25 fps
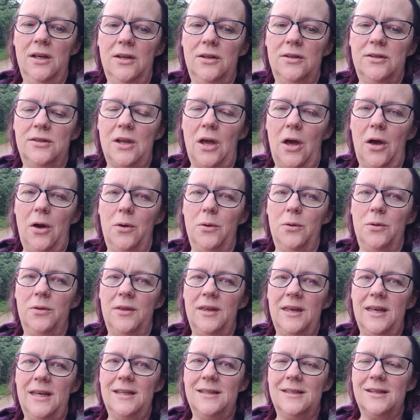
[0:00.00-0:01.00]
So
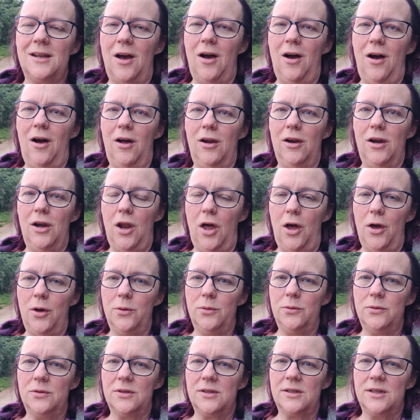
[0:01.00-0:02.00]
these are
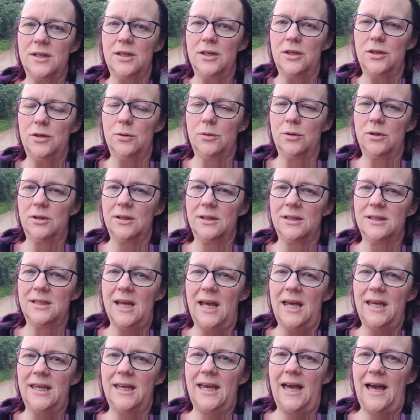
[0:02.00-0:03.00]
loans that you can
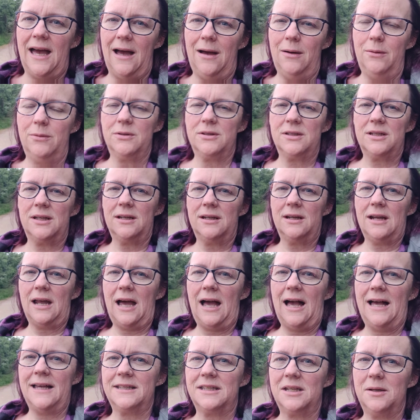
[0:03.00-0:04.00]
take out
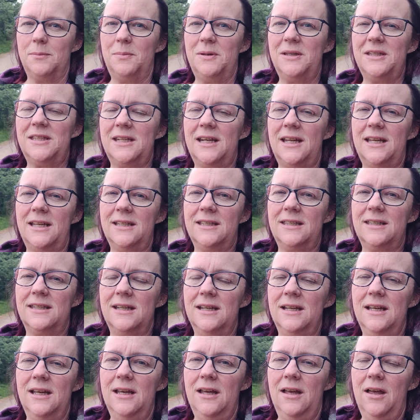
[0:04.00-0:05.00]
as a
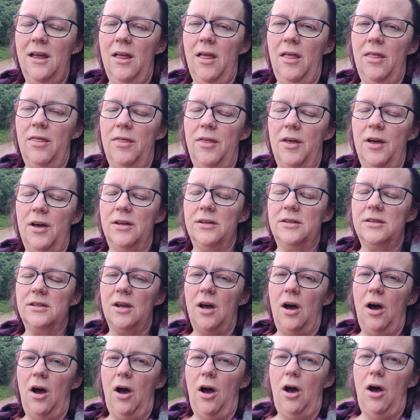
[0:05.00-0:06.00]
business that
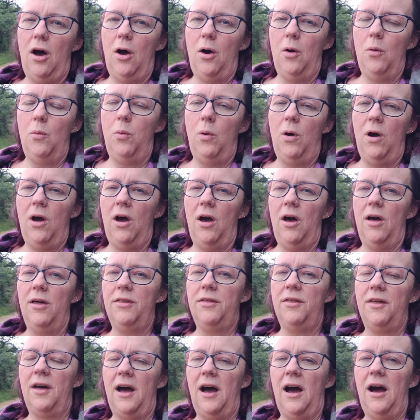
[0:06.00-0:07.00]
are
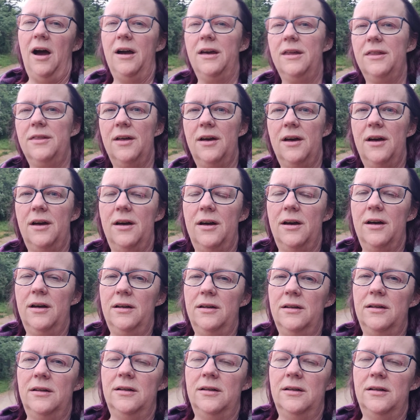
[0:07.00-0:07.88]
worth either